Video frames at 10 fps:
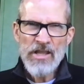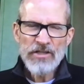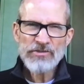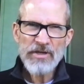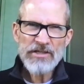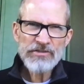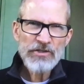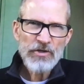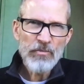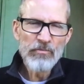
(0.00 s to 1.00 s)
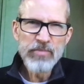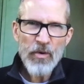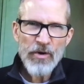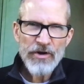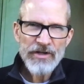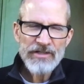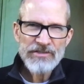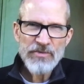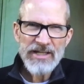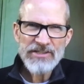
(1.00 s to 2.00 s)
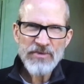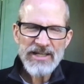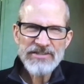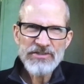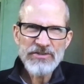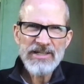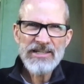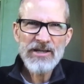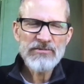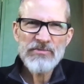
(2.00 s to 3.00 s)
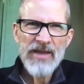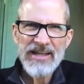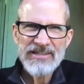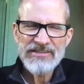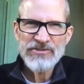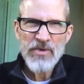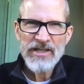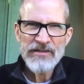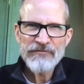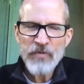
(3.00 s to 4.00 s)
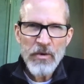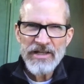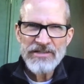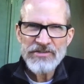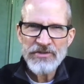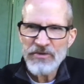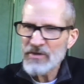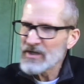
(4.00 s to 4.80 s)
So here you're born 2022 and he comes back in 2042.